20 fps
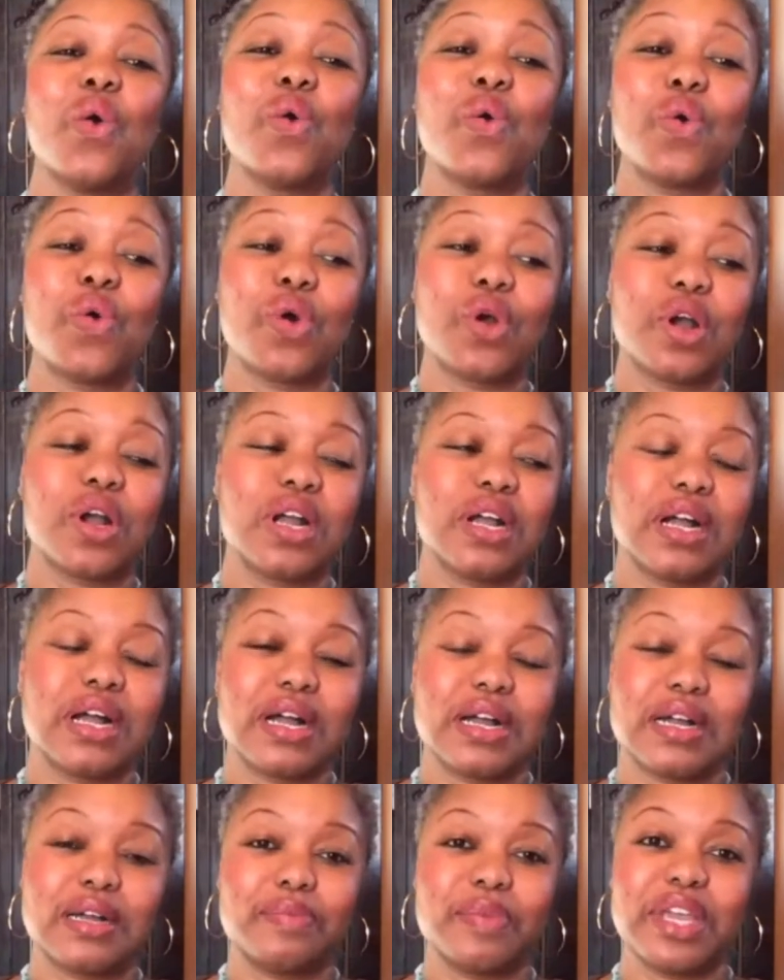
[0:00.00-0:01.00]
or
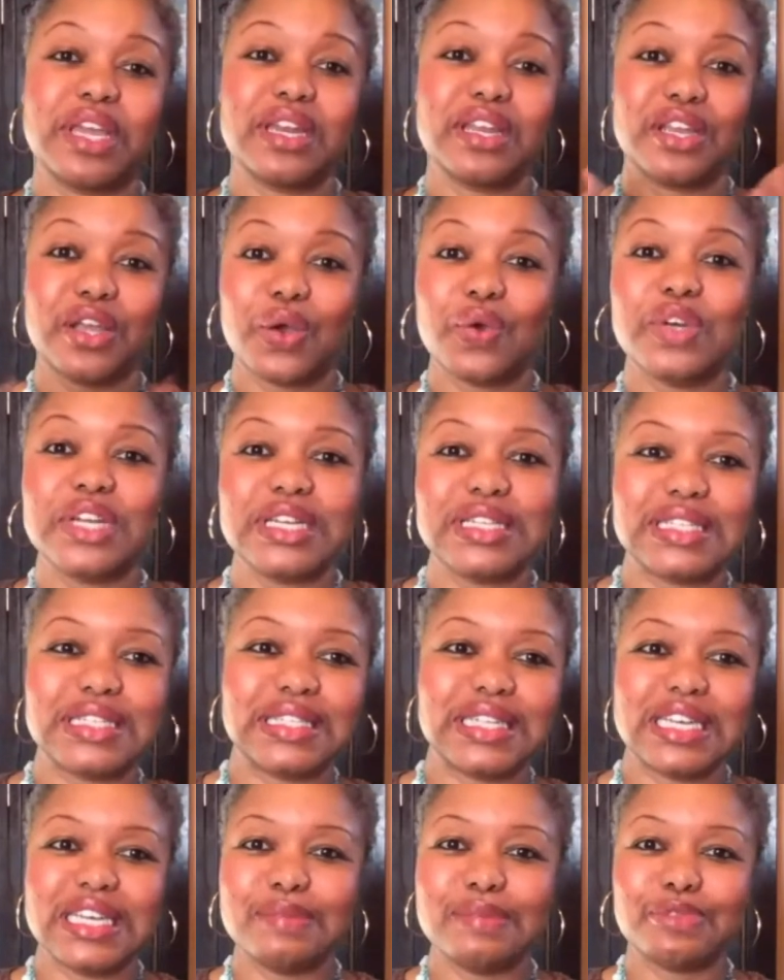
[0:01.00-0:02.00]
in yoni
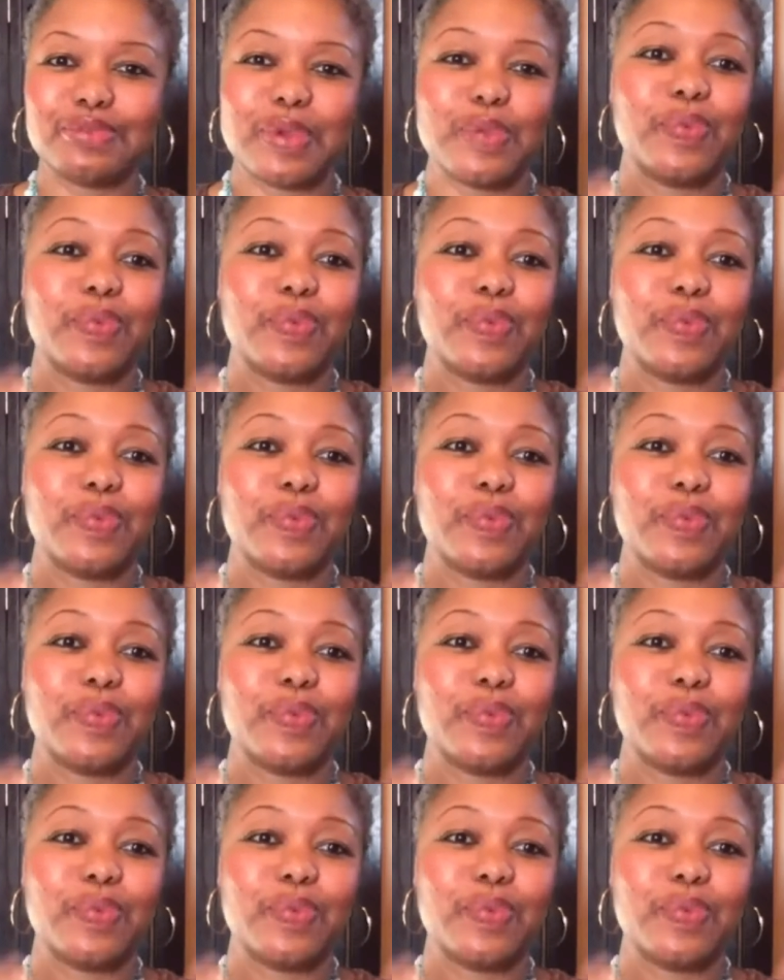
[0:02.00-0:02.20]
steams,